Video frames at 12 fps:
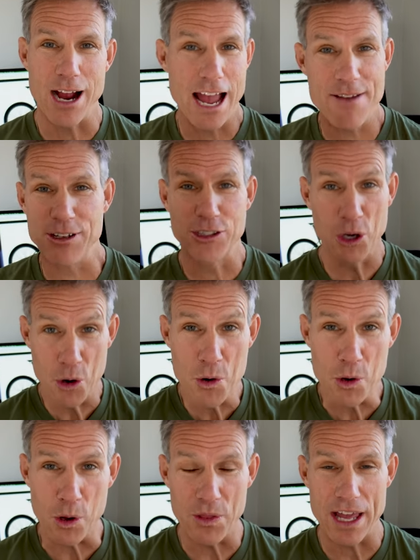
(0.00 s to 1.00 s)
I have a
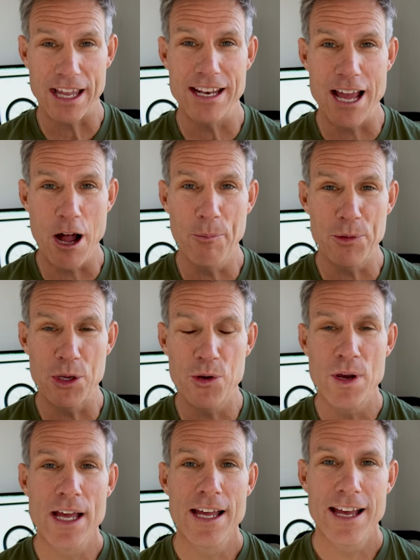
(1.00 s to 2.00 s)
tool that can help
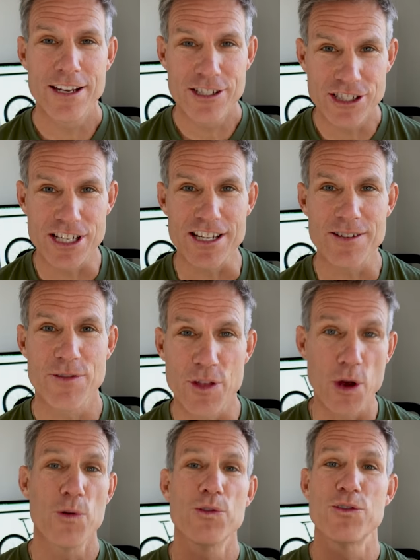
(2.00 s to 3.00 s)
you achieve
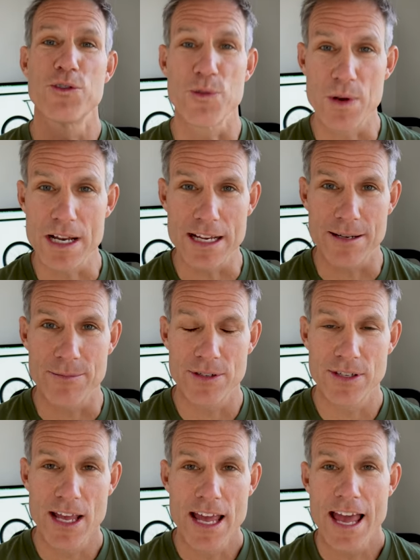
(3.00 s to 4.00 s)
those
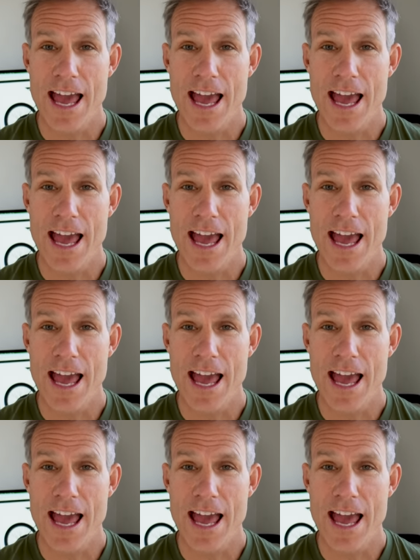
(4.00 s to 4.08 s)
dreams.